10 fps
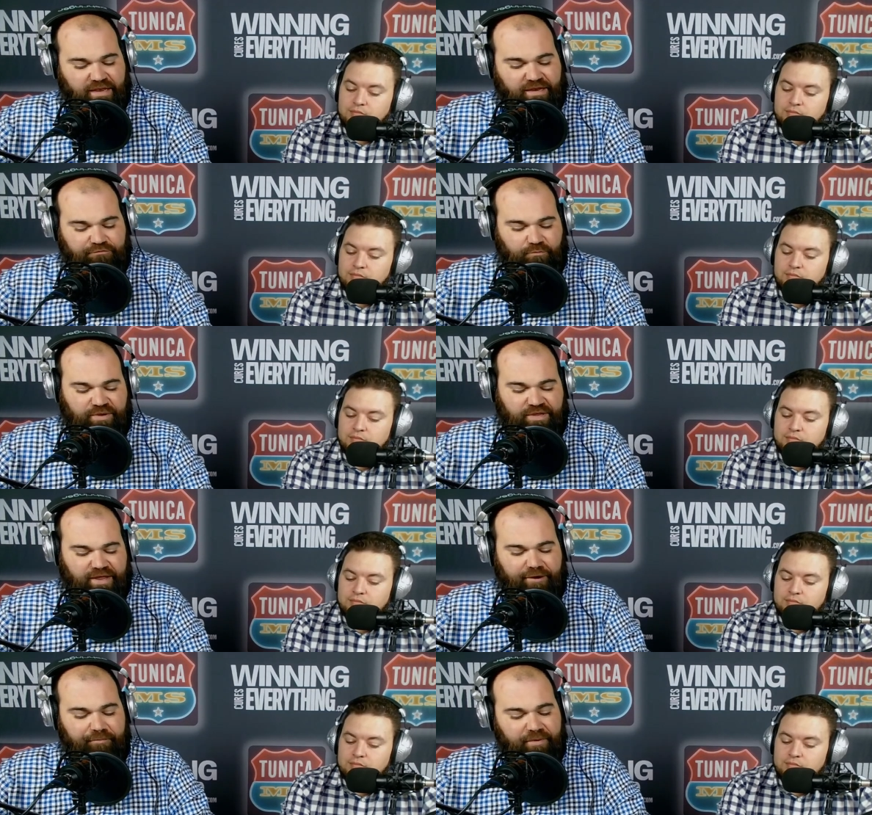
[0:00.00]
Speaker 1: extra week could
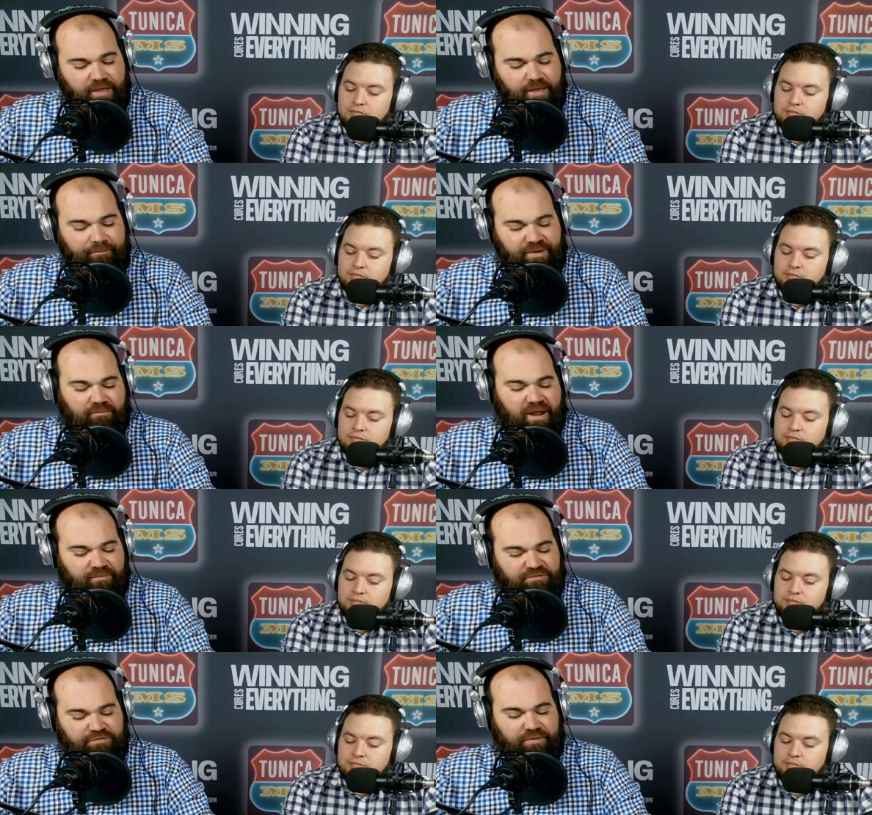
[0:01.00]
help. But I ride
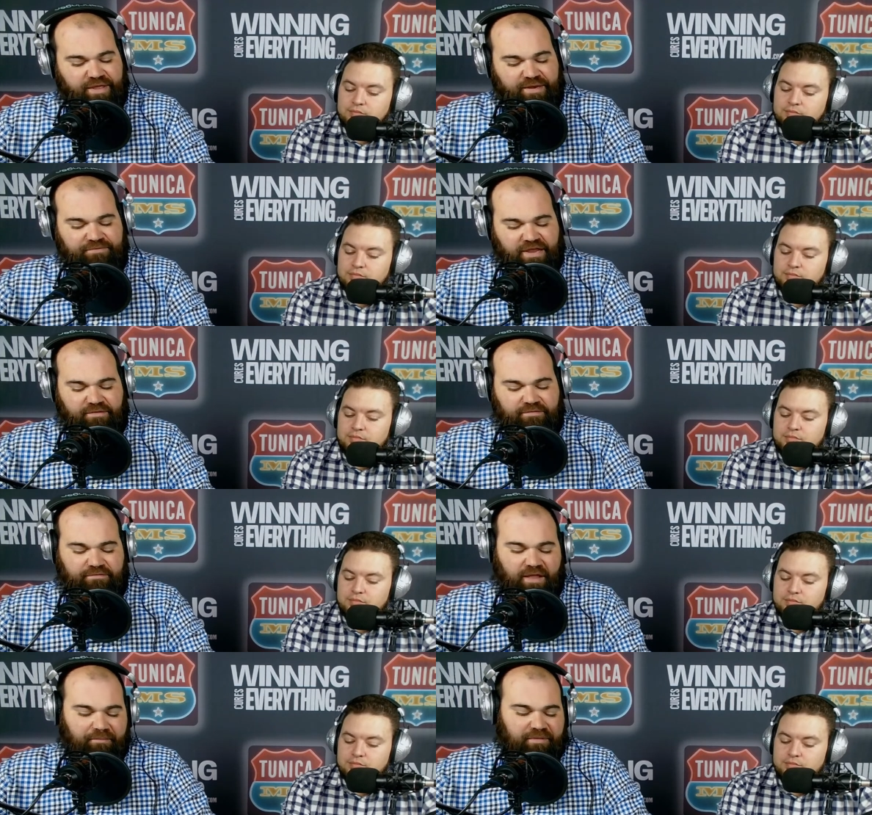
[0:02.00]
with Tulane. I'm taking.
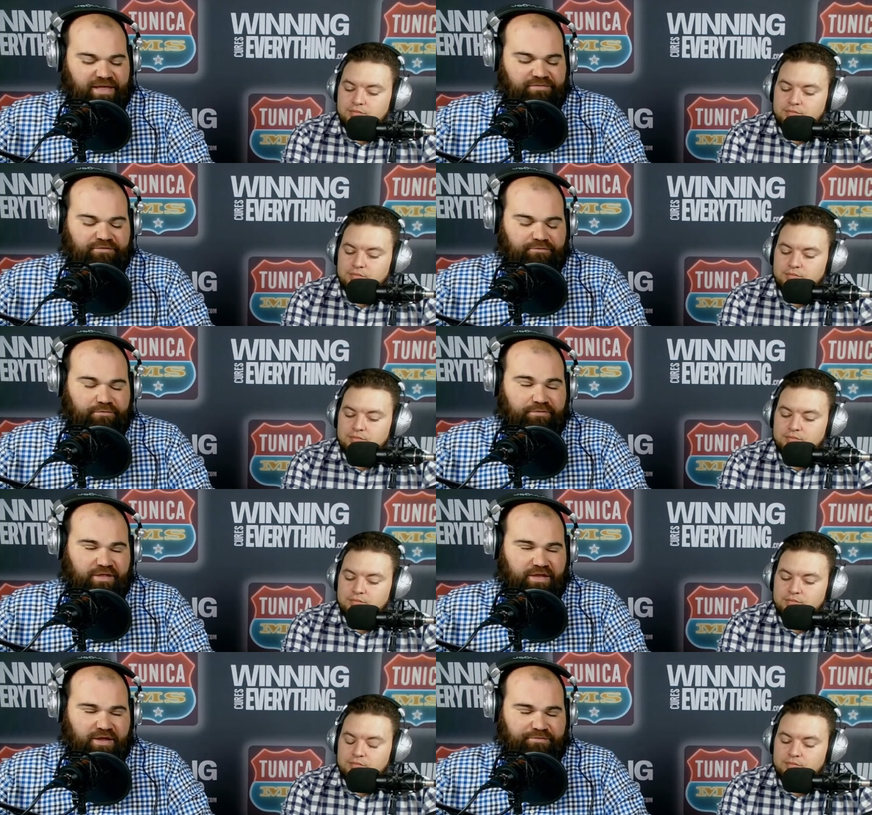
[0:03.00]
I'm laying
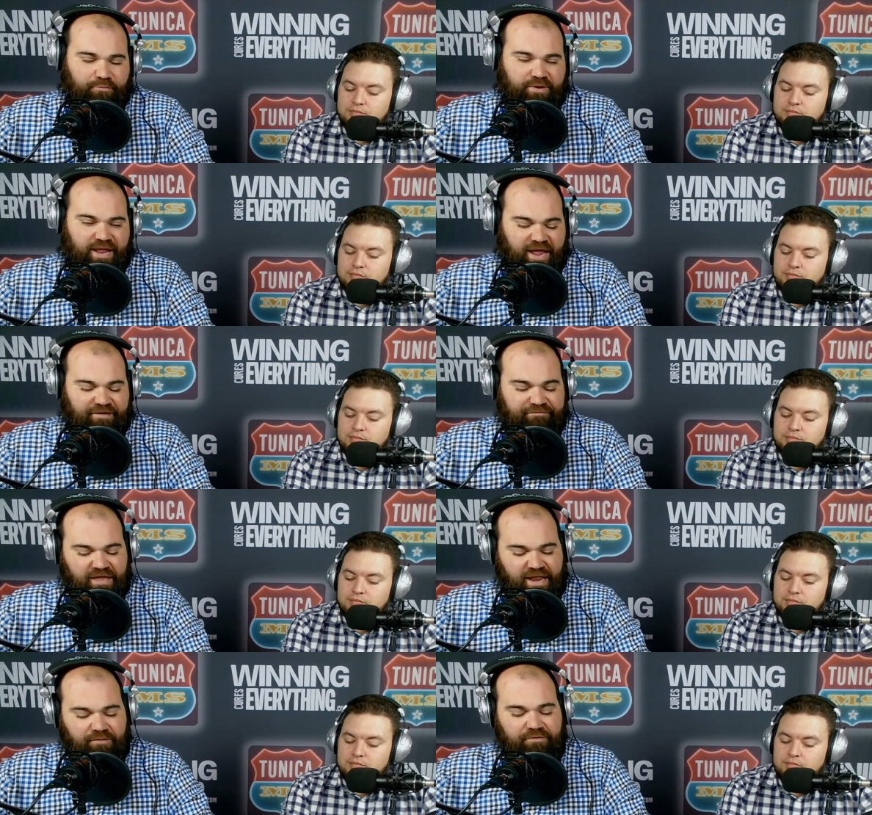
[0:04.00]
the uh, three and a half,
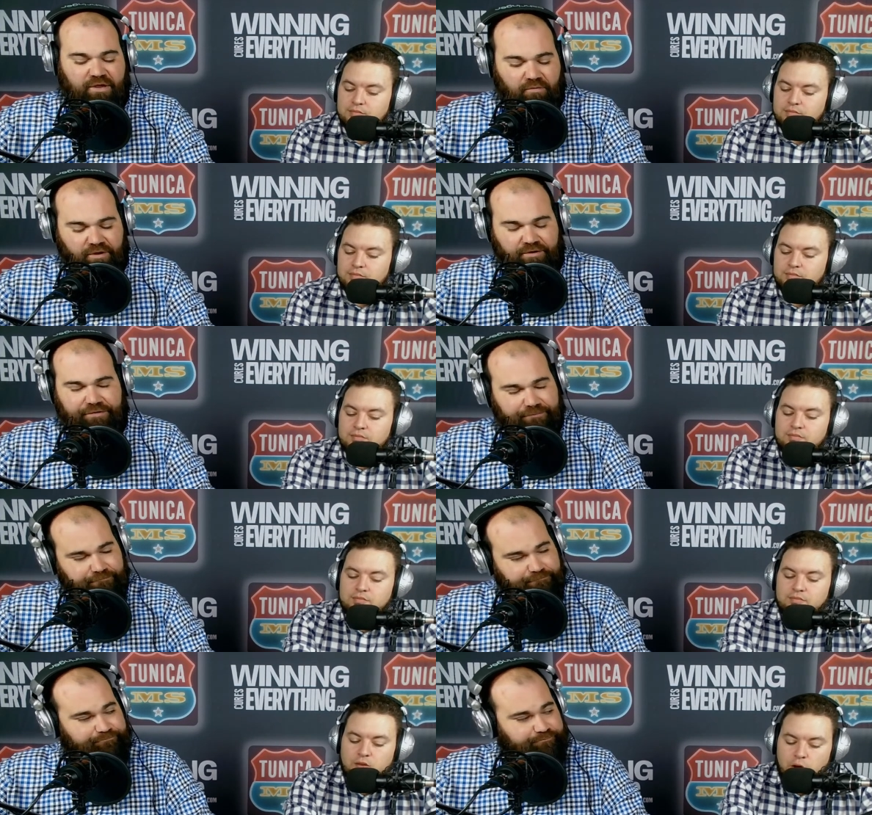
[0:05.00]
and I would go under.
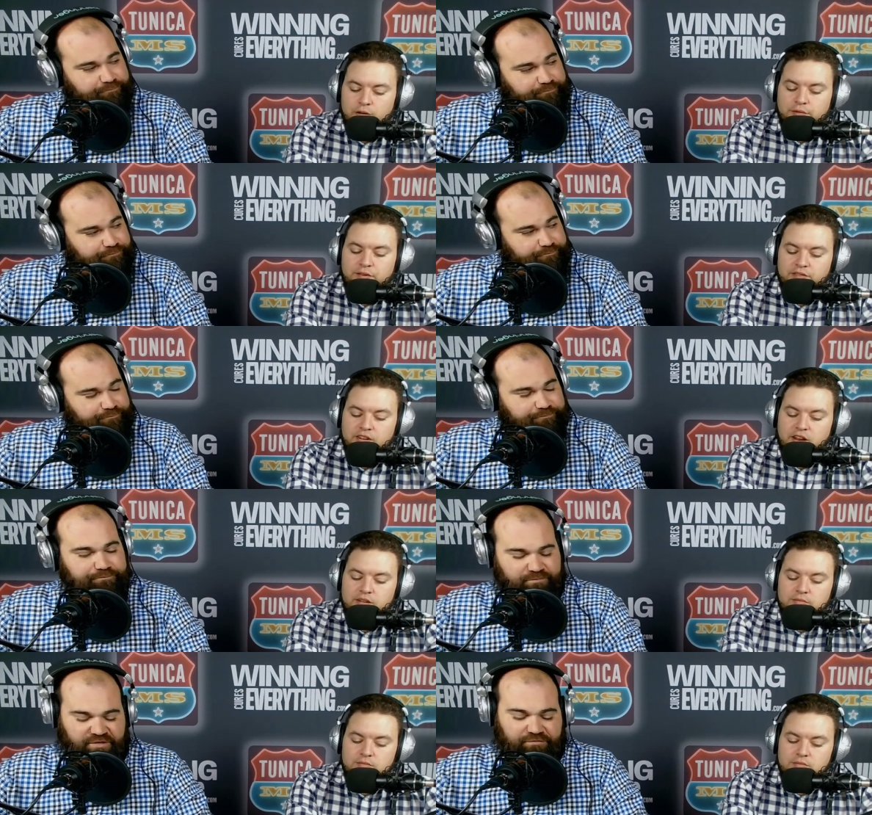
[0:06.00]
Speaker 2: Under fifty
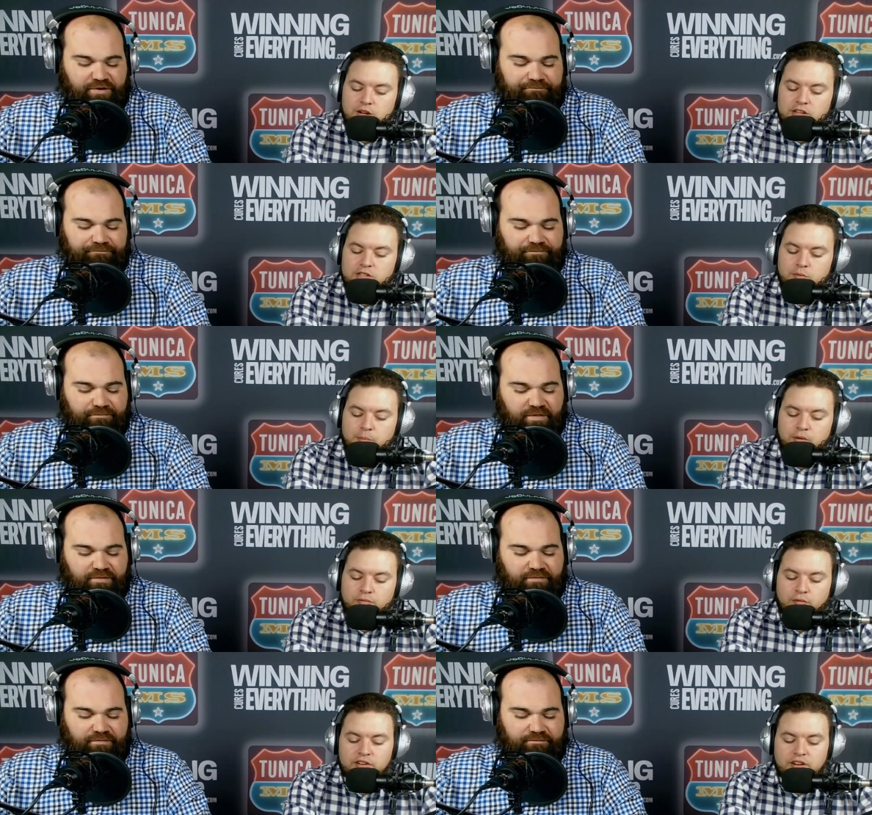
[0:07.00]
nine. That's right. All right. So we're
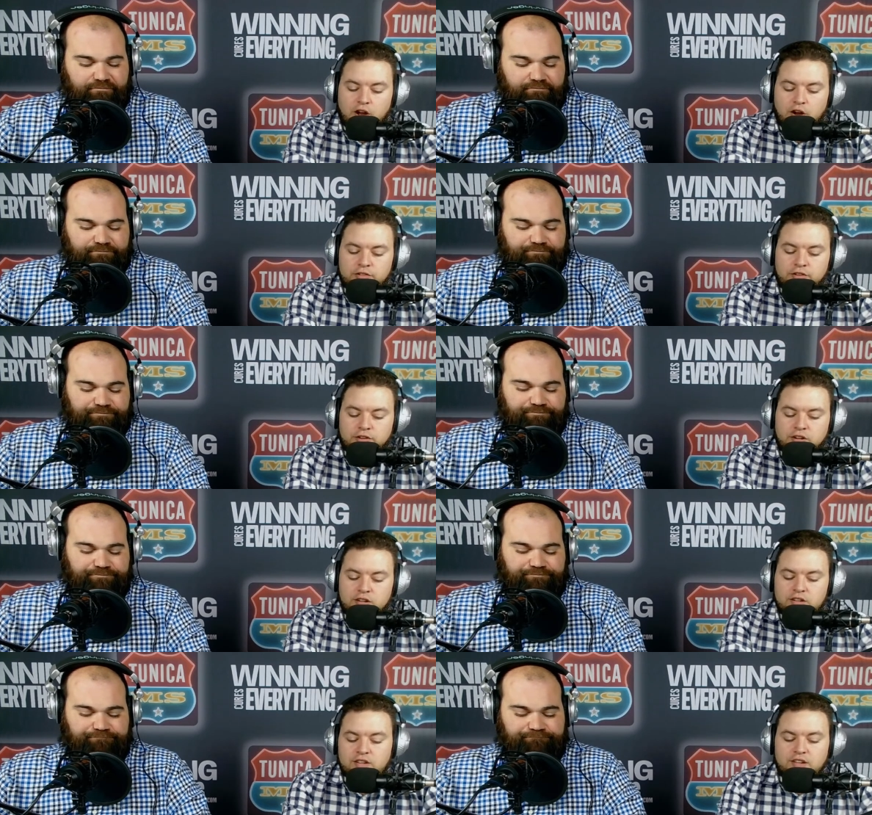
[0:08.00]
both running under.
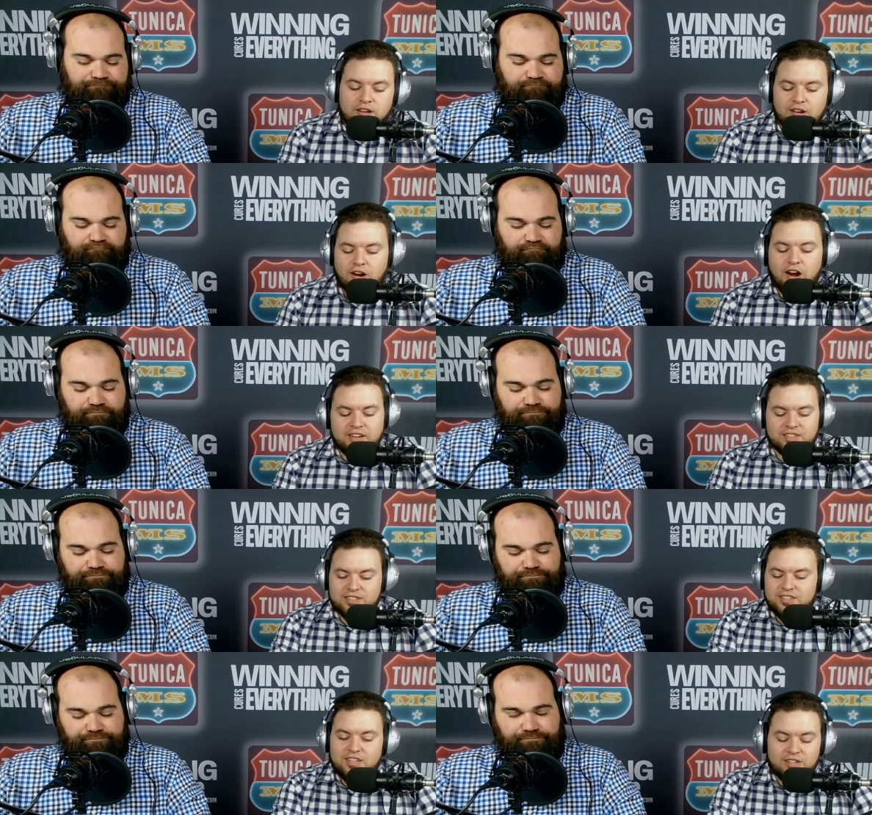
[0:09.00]
All right.
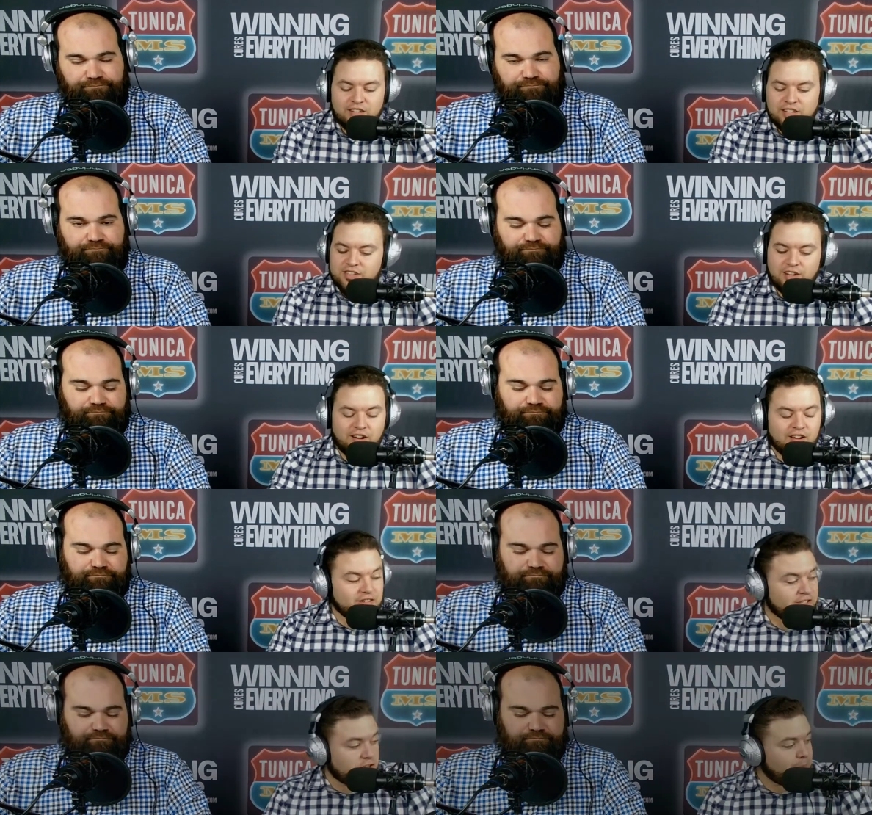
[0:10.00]
Let's uh
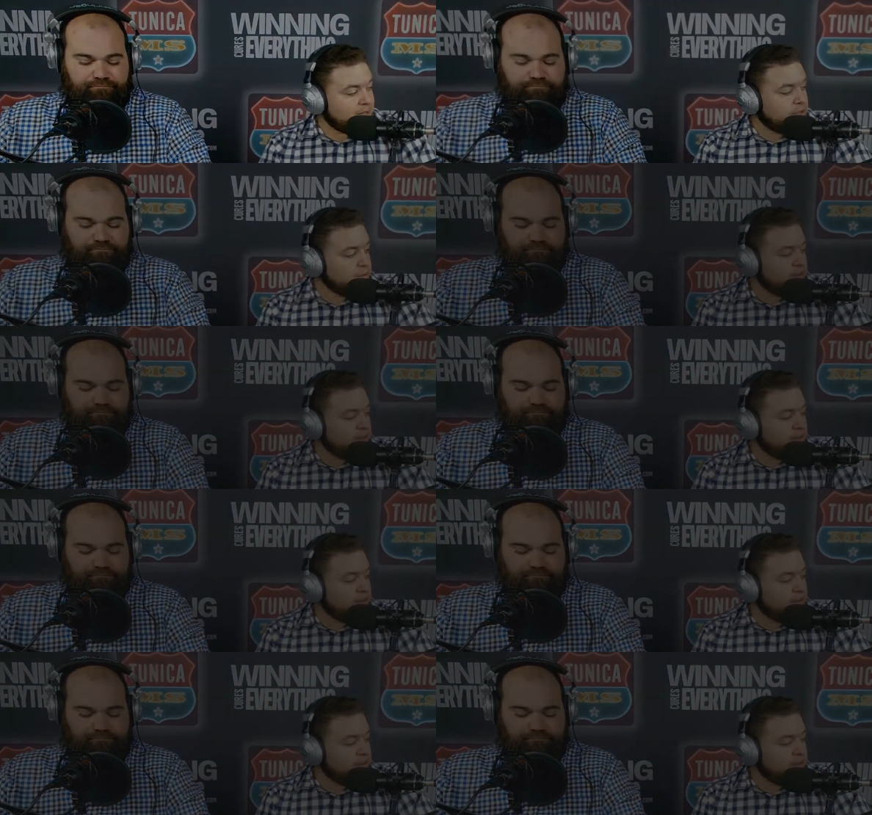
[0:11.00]
let's jump into the